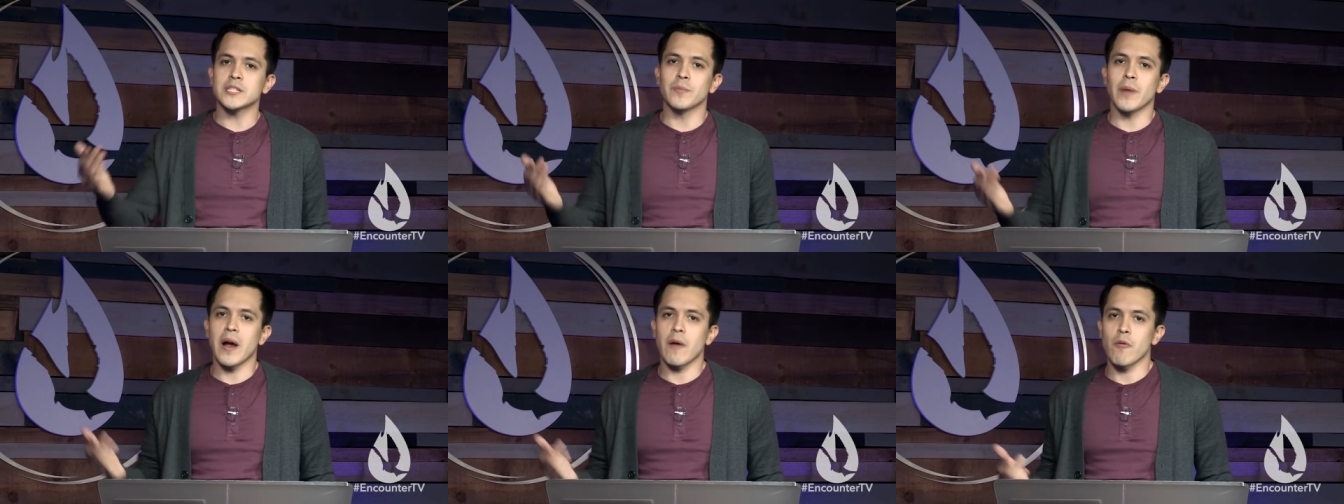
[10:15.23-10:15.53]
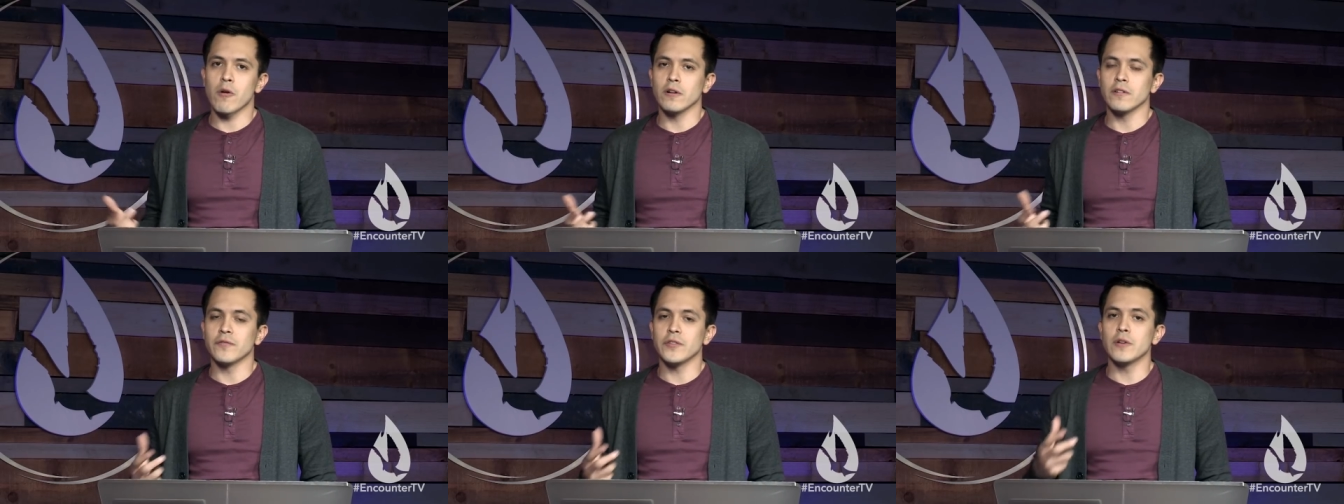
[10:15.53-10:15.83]
my
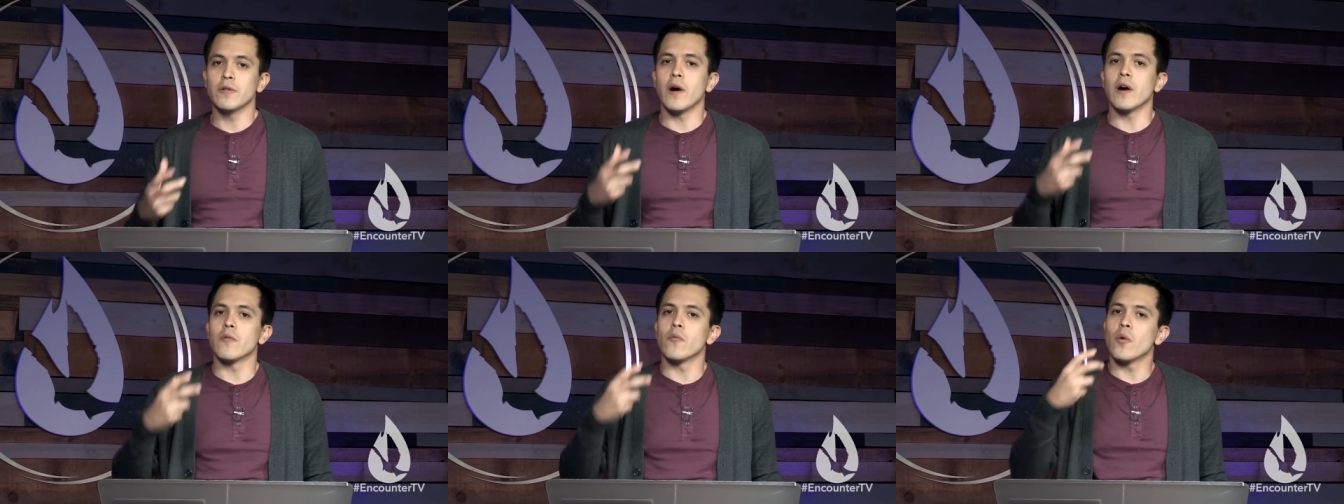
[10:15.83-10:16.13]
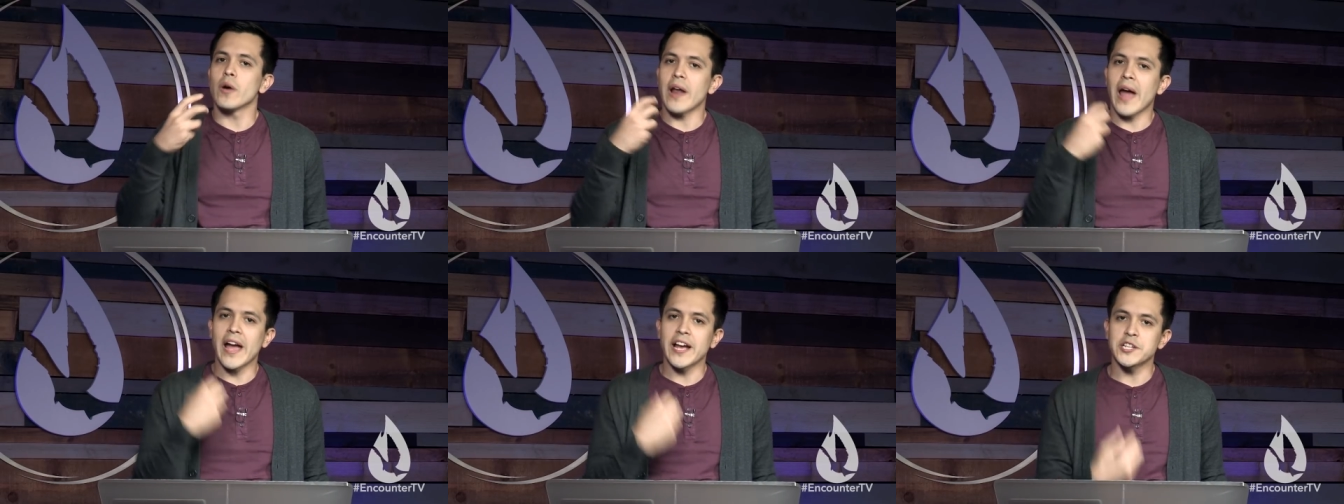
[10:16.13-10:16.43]
worldview on
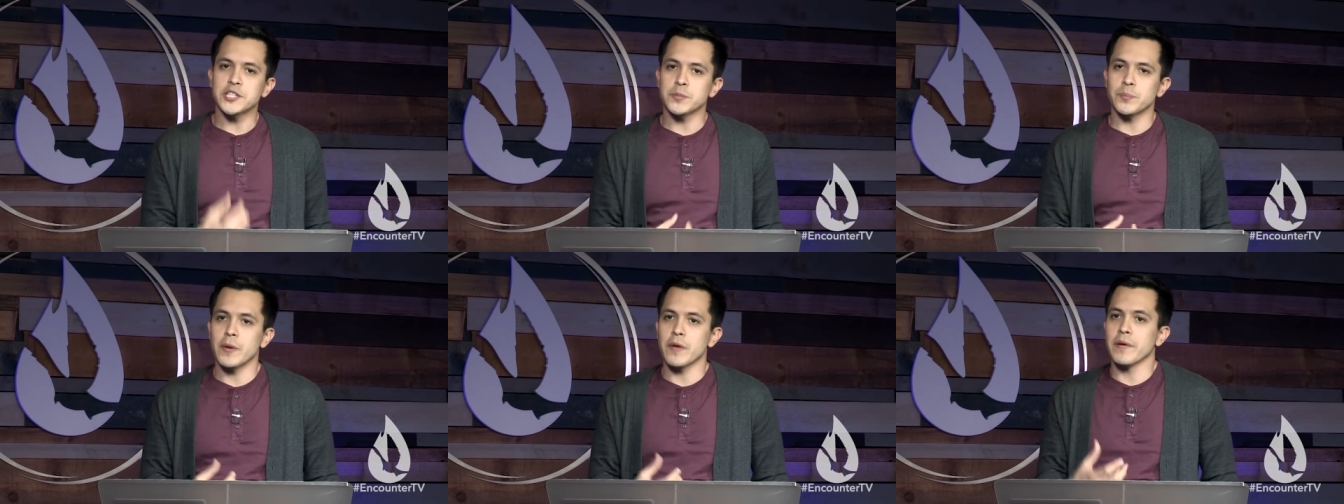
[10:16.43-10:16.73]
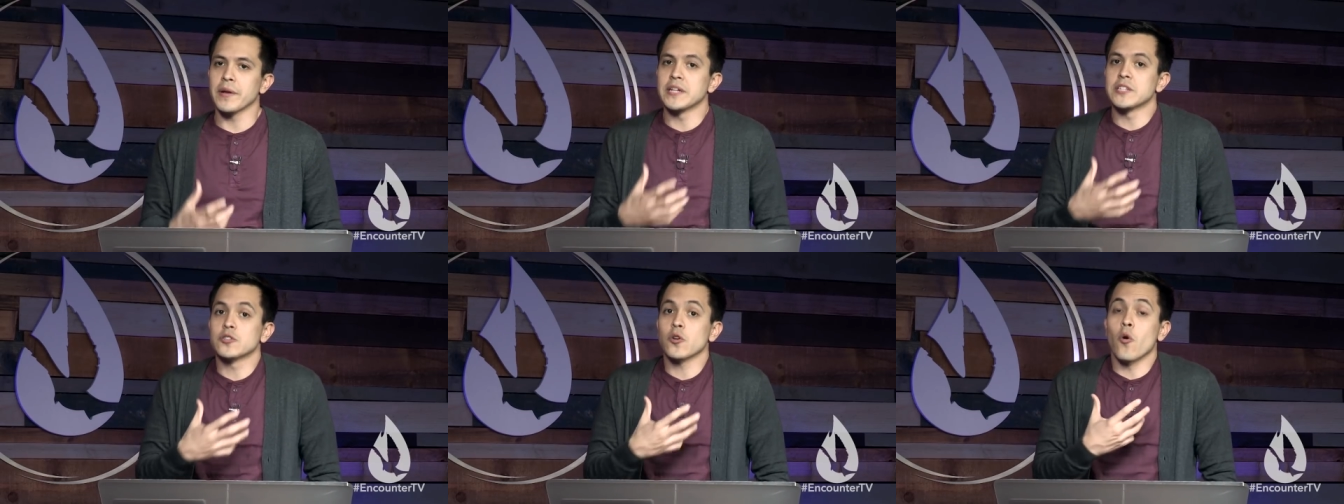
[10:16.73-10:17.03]
what I
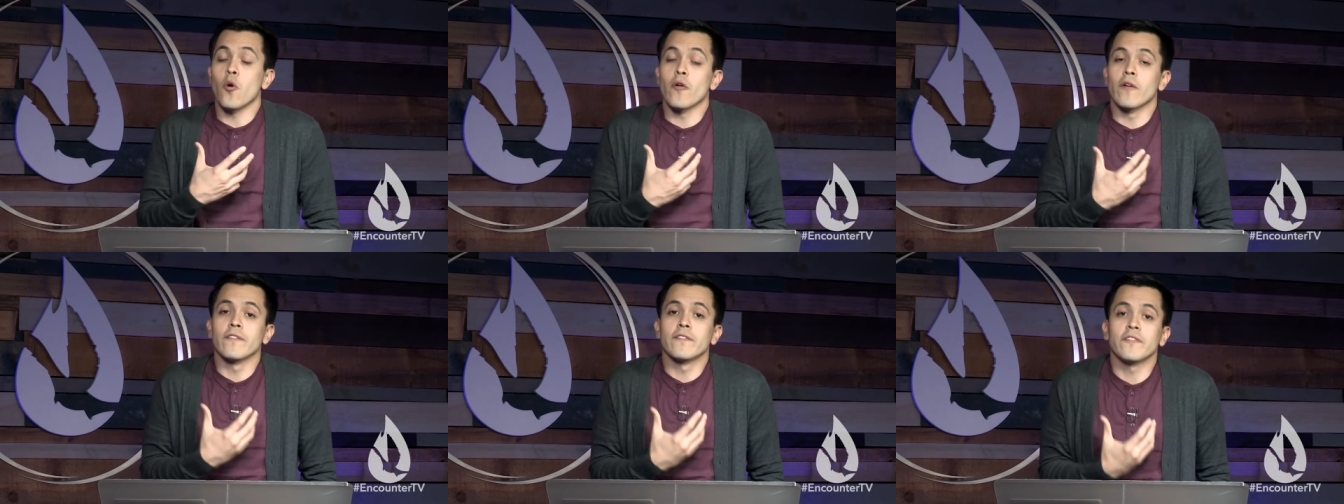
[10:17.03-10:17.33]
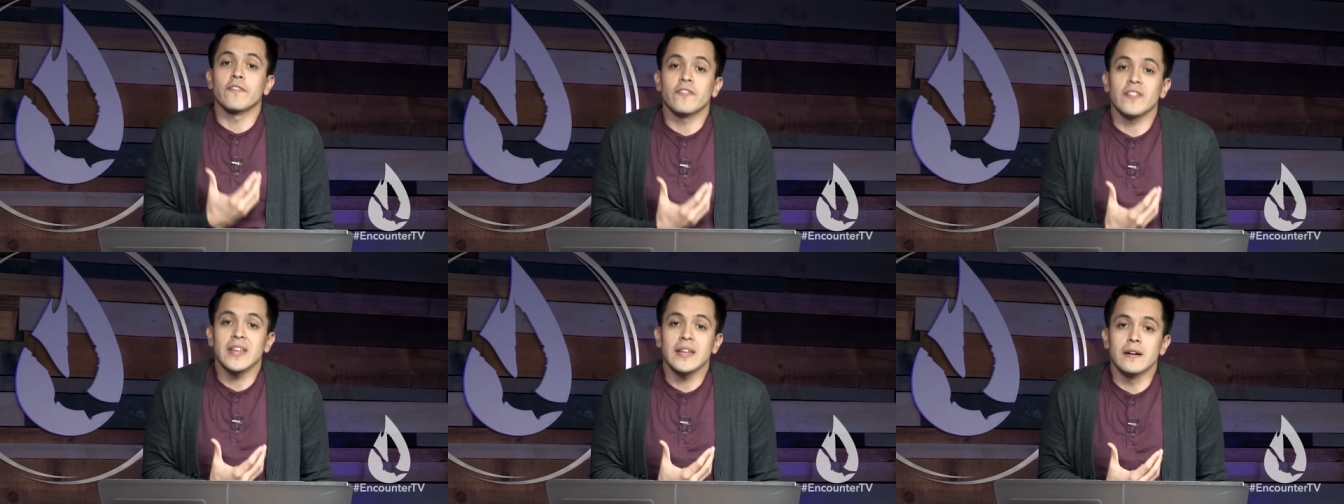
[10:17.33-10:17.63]
experience or
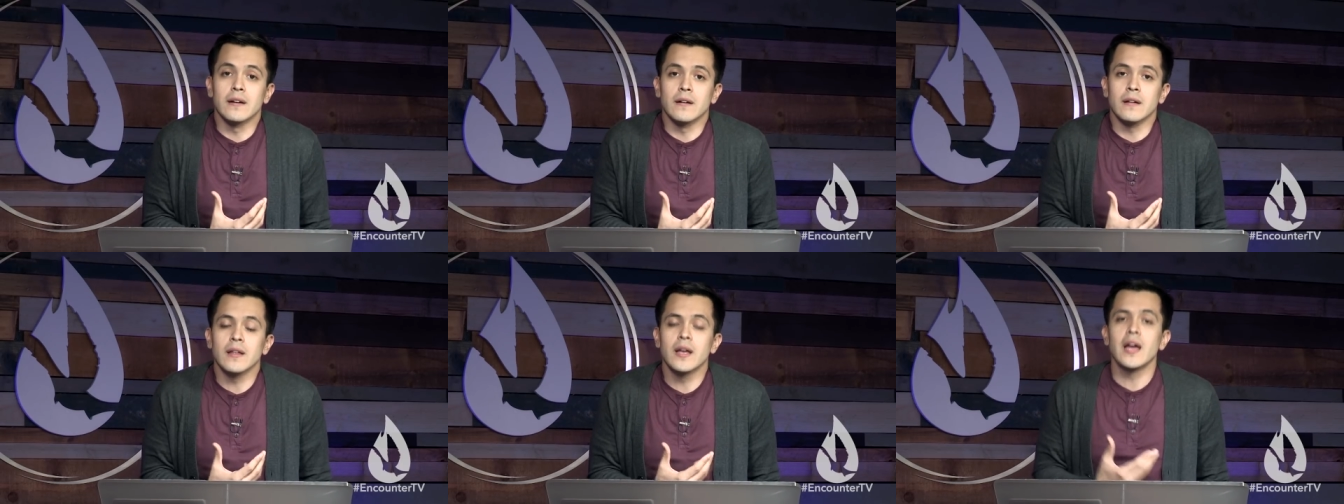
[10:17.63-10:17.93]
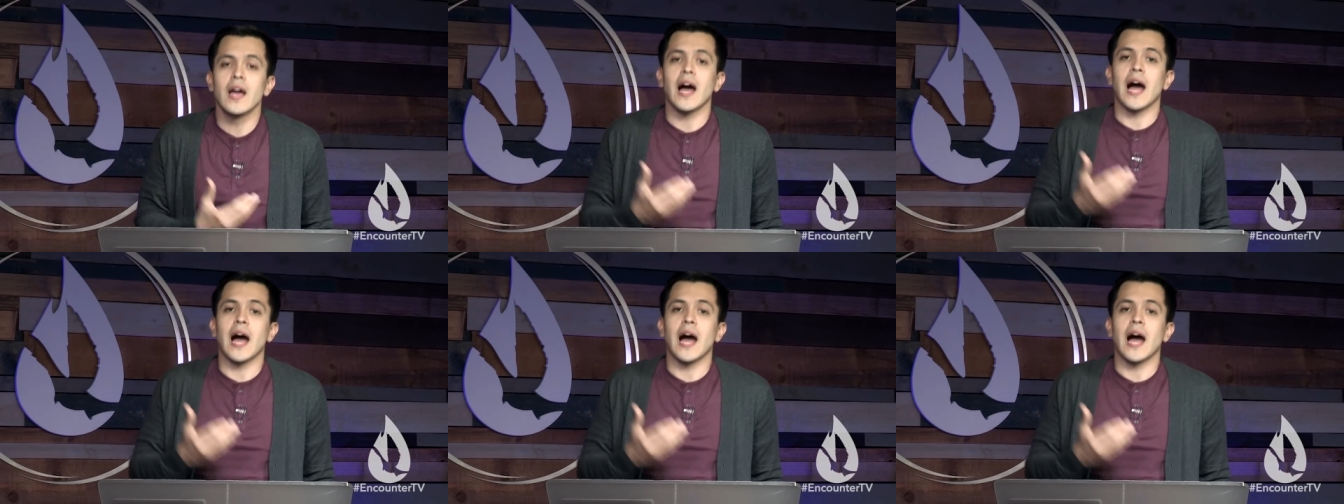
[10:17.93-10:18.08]
feel.